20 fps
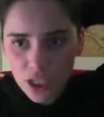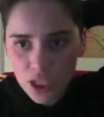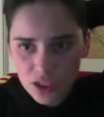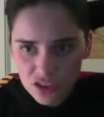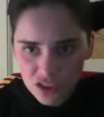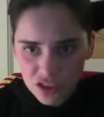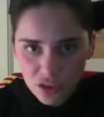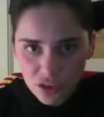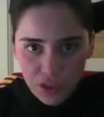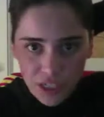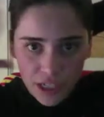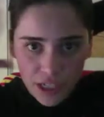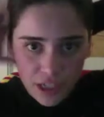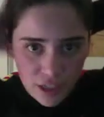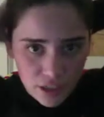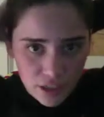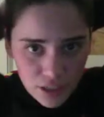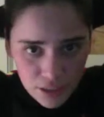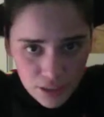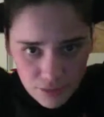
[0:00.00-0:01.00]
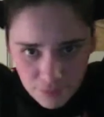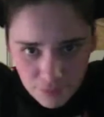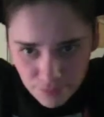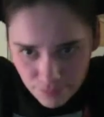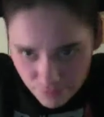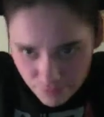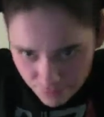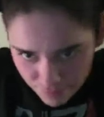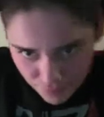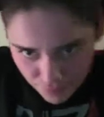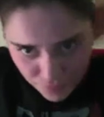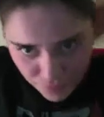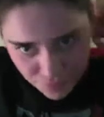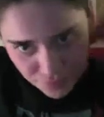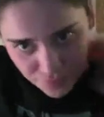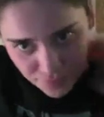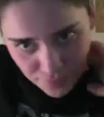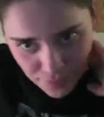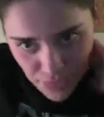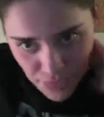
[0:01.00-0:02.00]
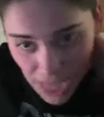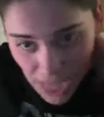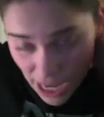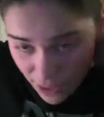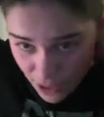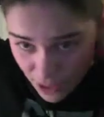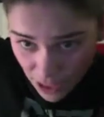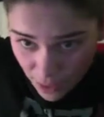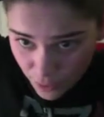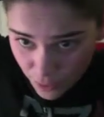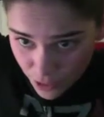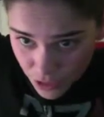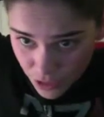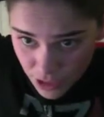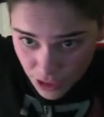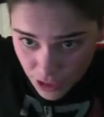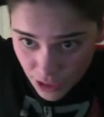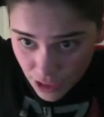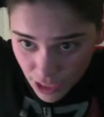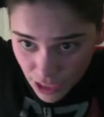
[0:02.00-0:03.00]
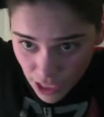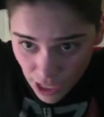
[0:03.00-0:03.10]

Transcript: So yeah, um, I, I really,